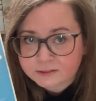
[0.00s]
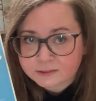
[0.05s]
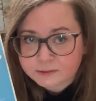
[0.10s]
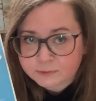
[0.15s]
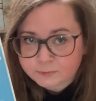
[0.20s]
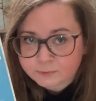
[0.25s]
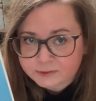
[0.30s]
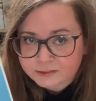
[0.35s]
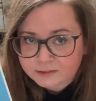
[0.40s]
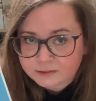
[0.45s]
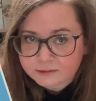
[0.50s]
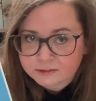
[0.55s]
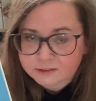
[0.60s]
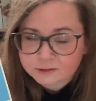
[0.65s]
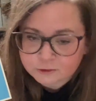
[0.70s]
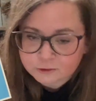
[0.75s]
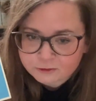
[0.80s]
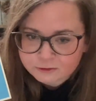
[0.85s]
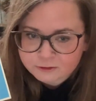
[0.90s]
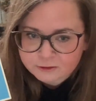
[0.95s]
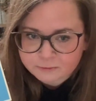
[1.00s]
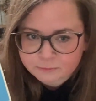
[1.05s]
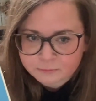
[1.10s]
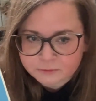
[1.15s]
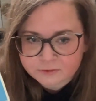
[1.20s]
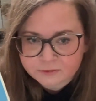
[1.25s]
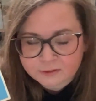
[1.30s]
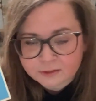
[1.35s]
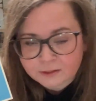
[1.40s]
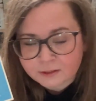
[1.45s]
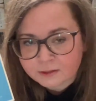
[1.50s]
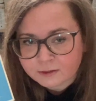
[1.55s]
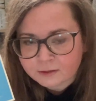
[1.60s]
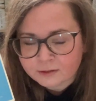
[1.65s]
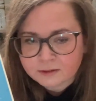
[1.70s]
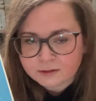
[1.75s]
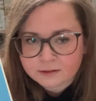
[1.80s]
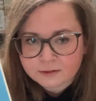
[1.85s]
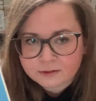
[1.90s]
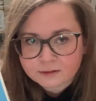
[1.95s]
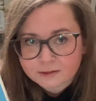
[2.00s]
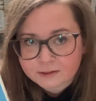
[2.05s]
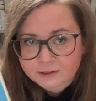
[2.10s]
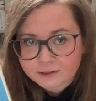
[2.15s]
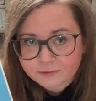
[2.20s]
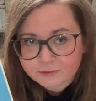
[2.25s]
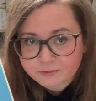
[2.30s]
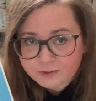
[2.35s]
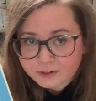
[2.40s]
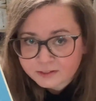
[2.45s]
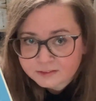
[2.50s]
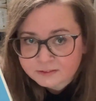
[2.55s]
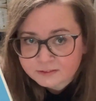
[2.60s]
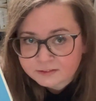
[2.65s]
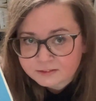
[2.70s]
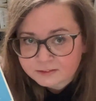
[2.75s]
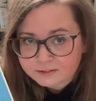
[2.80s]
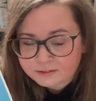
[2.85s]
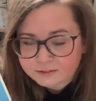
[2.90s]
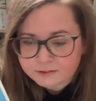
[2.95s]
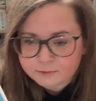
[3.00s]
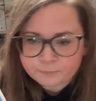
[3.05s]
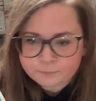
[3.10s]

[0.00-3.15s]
Swedish-German writer.